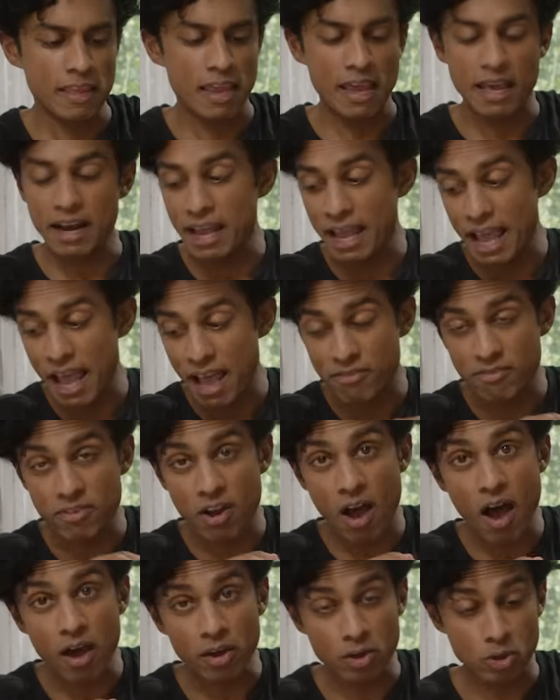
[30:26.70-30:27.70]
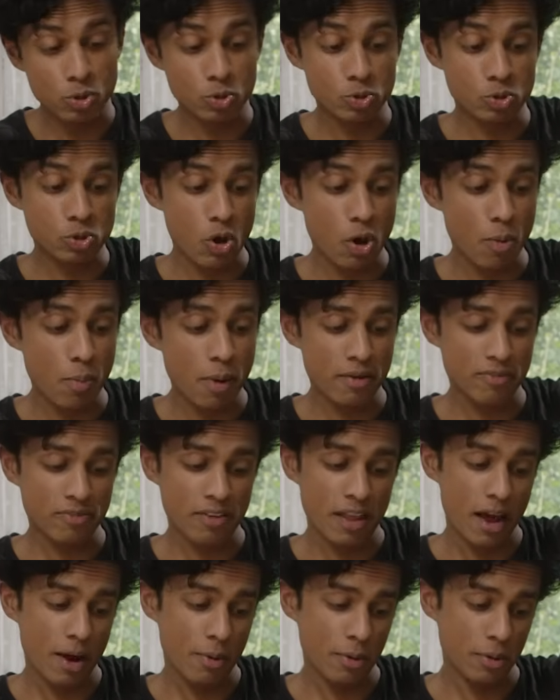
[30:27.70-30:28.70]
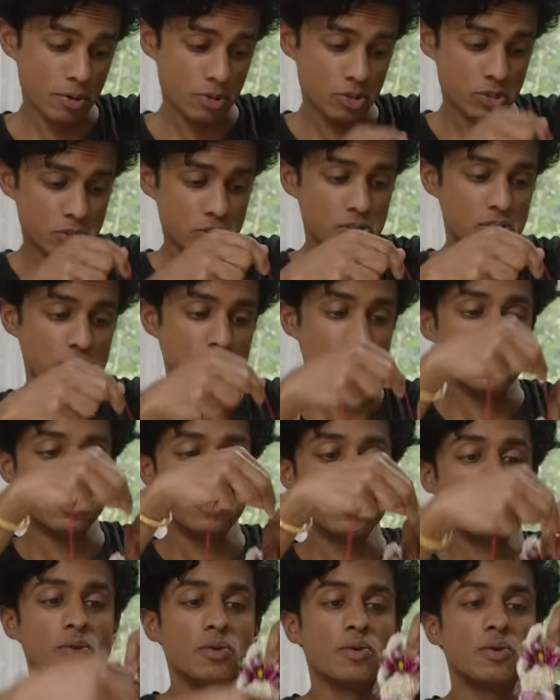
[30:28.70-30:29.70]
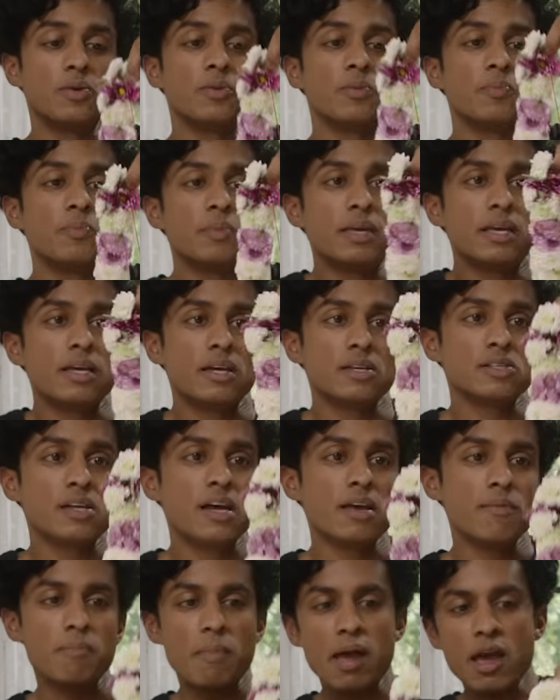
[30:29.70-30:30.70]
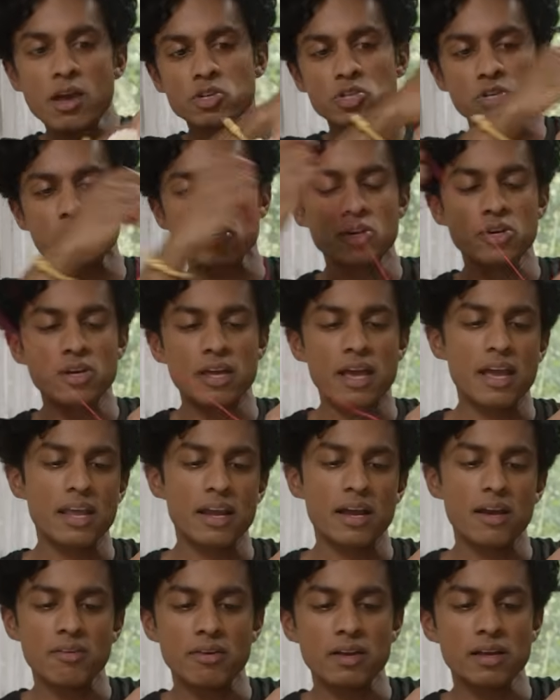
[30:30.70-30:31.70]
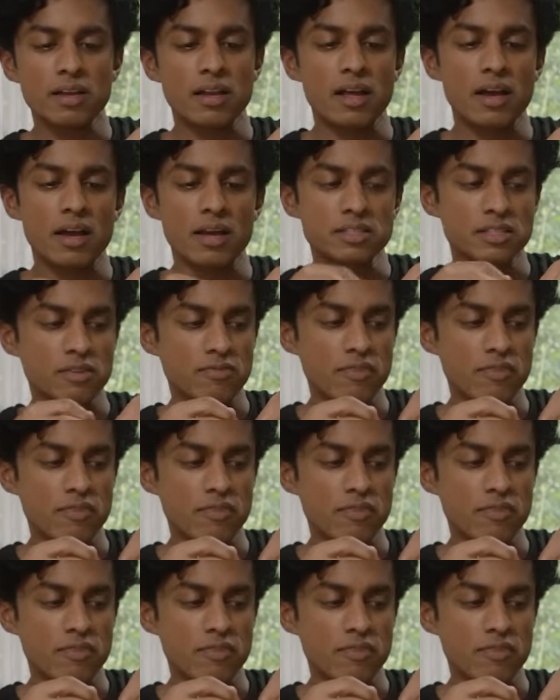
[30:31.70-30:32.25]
And I have not used all my flowers because I measured and I realized